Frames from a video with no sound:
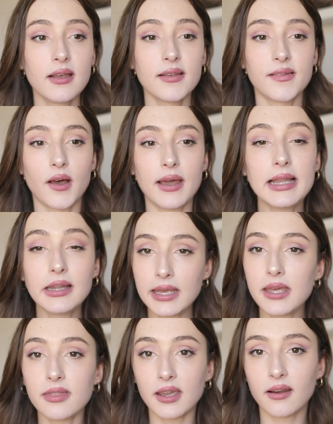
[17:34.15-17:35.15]
So I
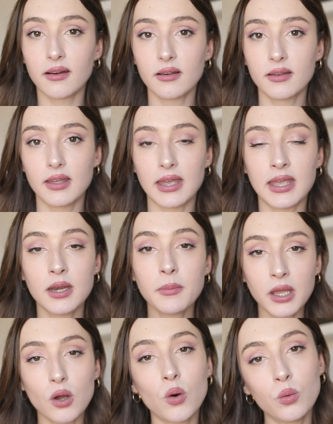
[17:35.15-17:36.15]
lay there in
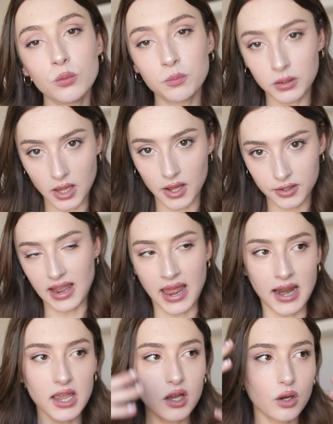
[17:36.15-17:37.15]
my own
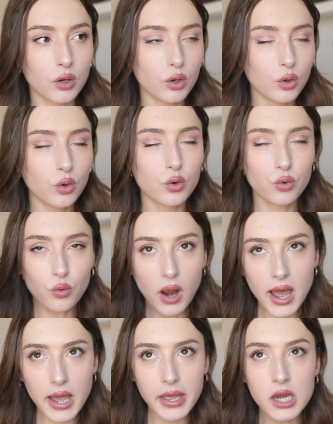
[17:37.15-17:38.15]
and I
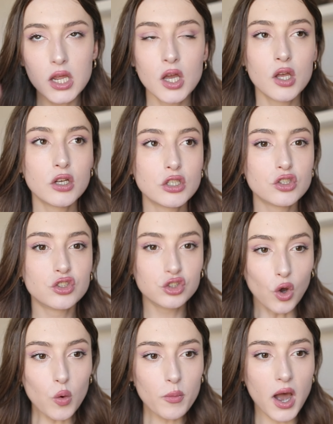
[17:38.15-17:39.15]
cried
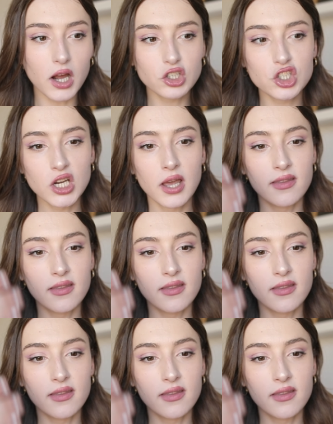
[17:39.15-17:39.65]
so much.